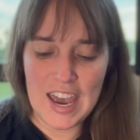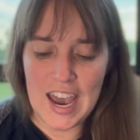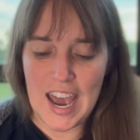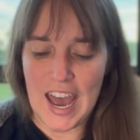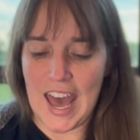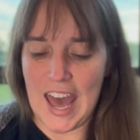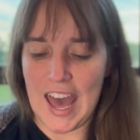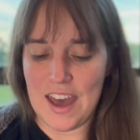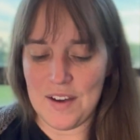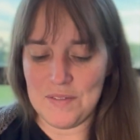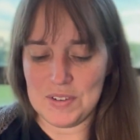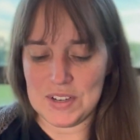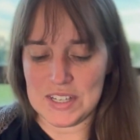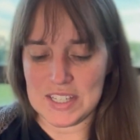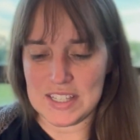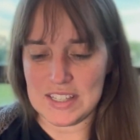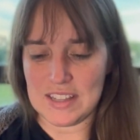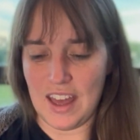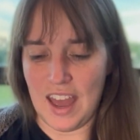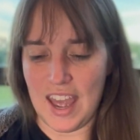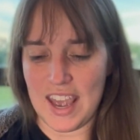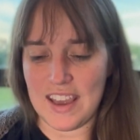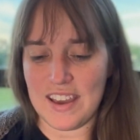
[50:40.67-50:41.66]
and was
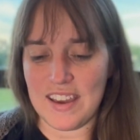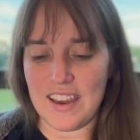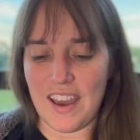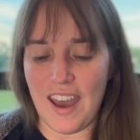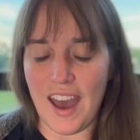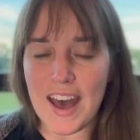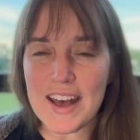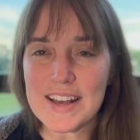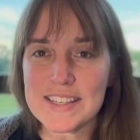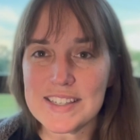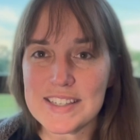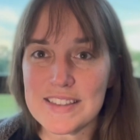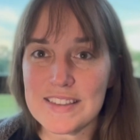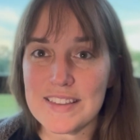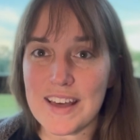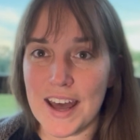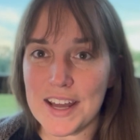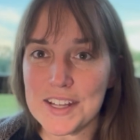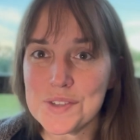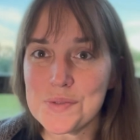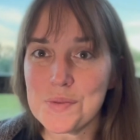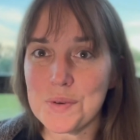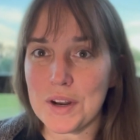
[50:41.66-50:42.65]
like, yes,
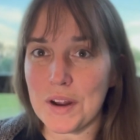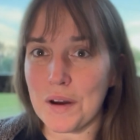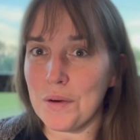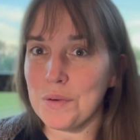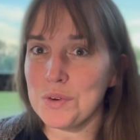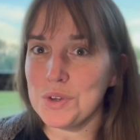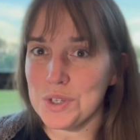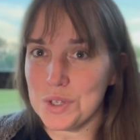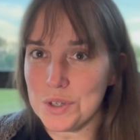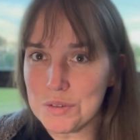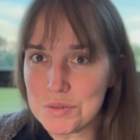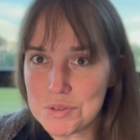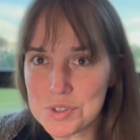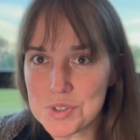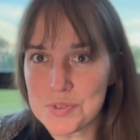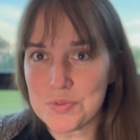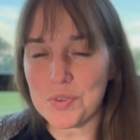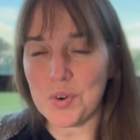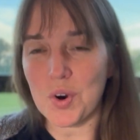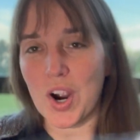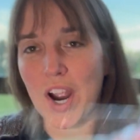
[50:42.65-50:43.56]
that's what I'll use for